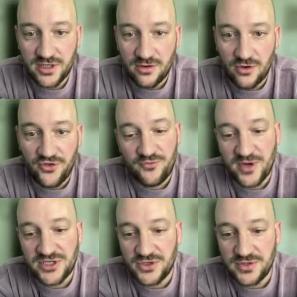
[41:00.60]
the growth of my
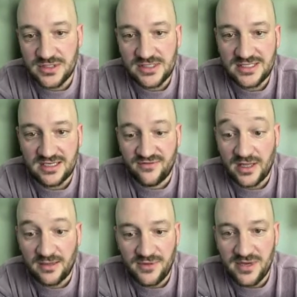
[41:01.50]
students to
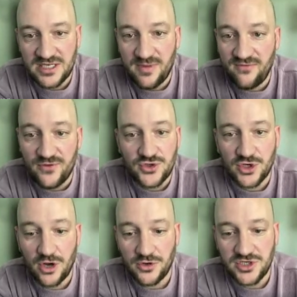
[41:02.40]
develop them into my future
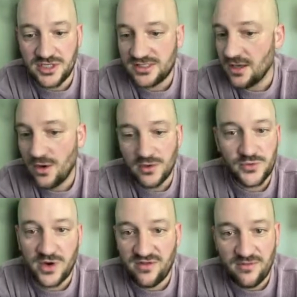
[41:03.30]
coaches was
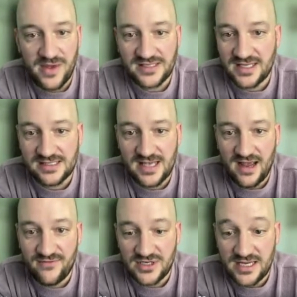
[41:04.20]
one of the best things I
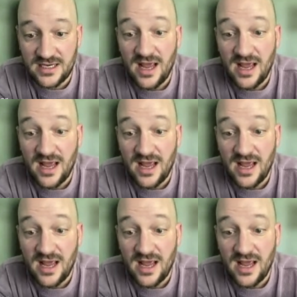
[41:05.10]
ever did.